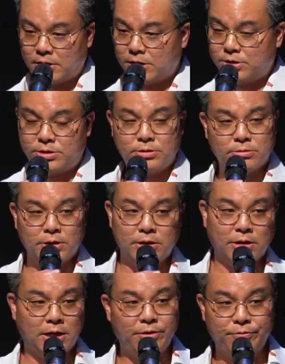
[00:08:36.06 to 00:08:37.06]
Sooner or
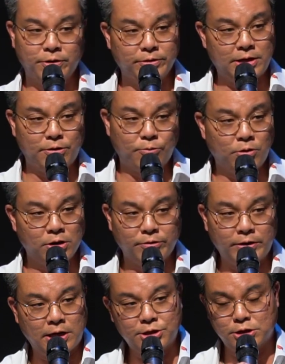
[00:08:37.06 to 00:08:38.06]
later, I felt that wad
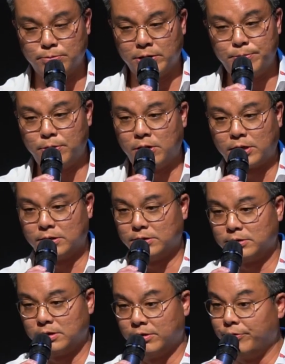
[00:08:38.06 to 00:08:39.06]
of cash in my
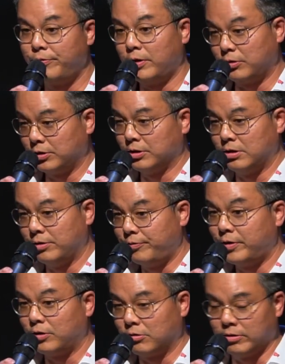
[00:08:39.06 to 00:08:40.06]
pockets, and it felt good, it
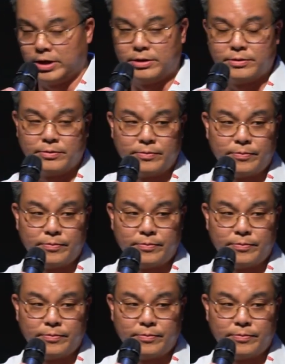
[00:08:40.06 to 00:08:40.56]
felt great.